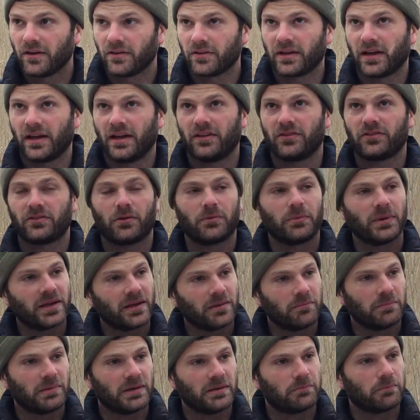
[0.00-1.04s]
Okay, so we
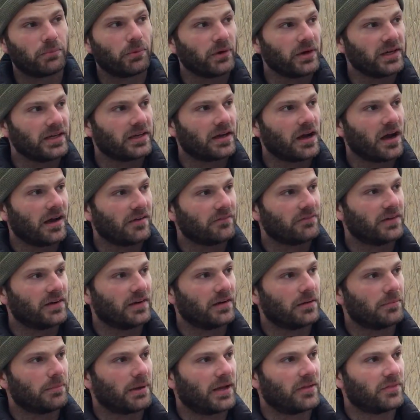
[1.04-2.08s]
can be pretty
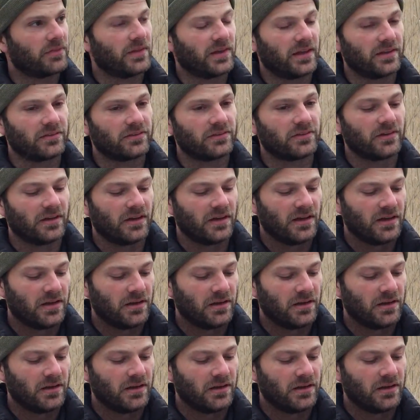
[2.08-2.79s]
confident about this.